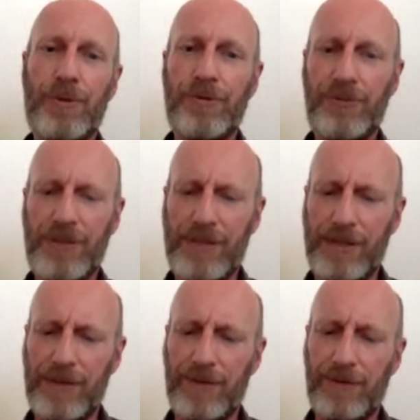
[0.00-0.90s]
How
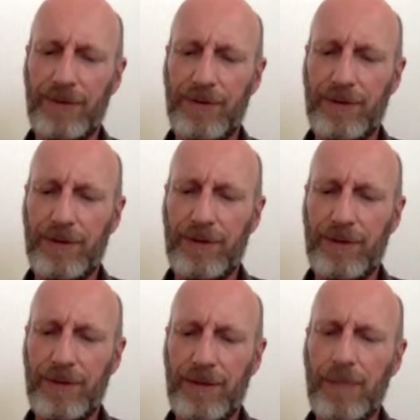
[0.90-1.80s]
to proceed?
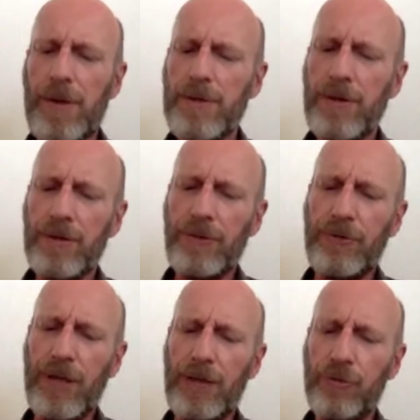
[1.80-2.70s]

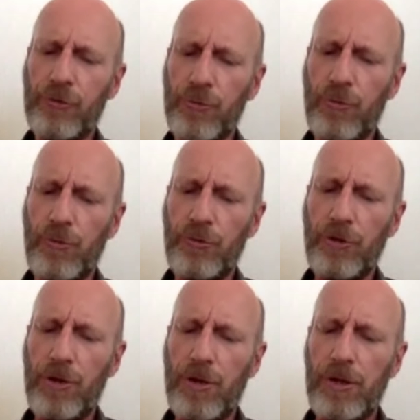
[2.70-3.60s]
Am I going to
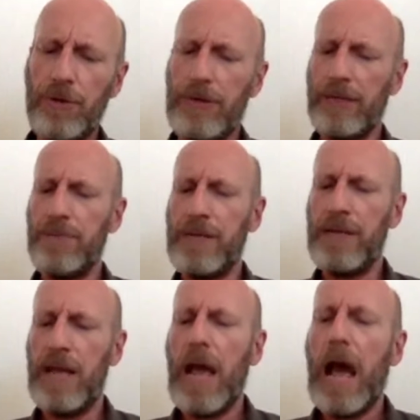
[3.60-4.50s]
tell George,
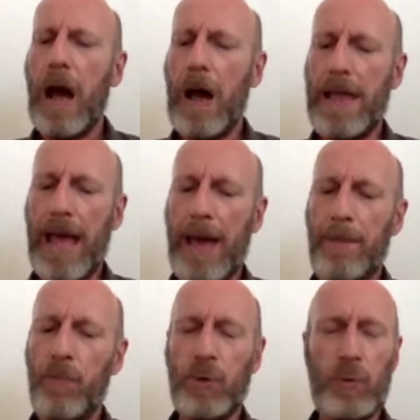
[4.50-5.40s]
"Look at me,
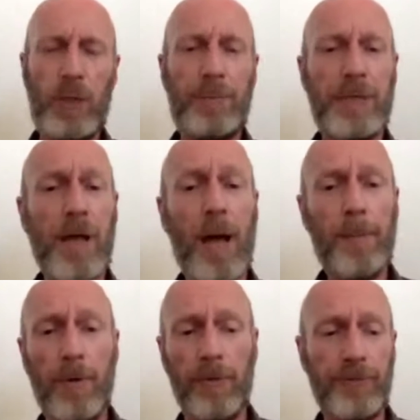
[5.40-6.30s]
I am
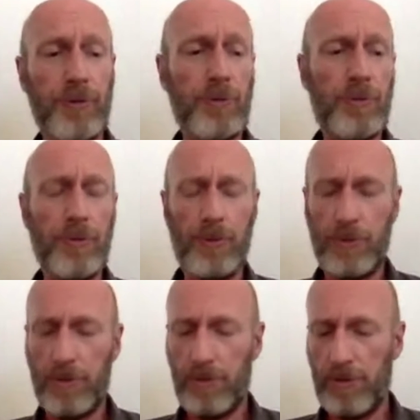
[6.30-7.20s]
what will become
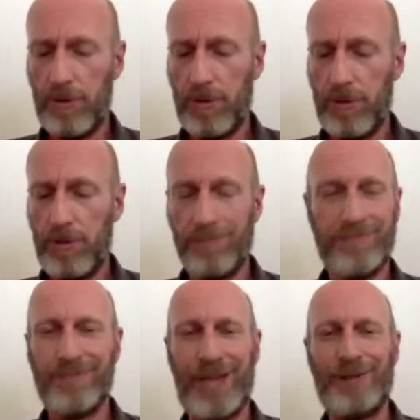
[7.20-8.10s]
of you"?
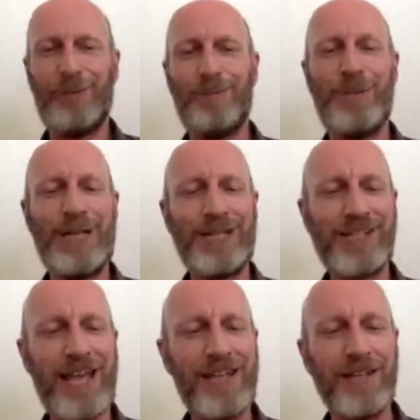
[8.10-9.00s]

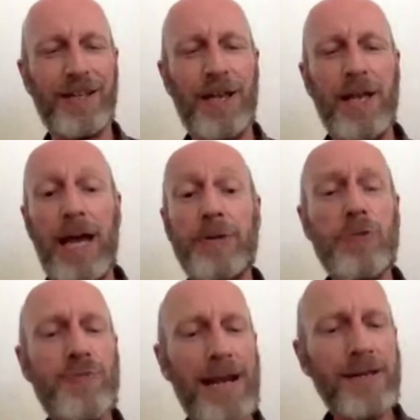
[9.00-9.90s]
That would be
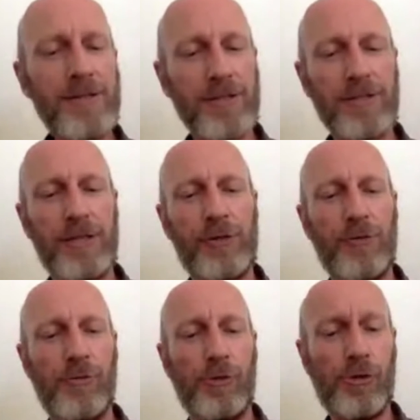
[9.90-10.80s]
insane and
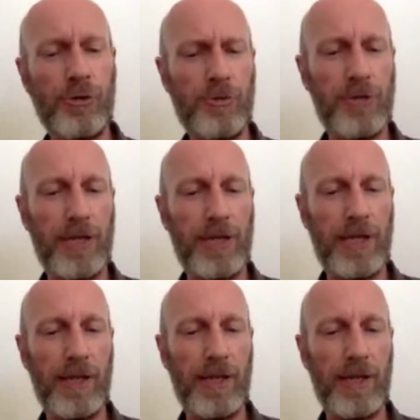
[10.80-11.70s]
horrendously
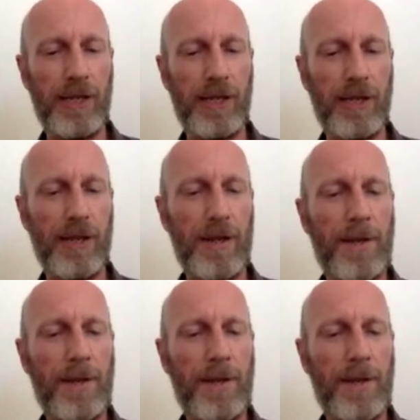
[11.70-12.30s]
cruel, surely.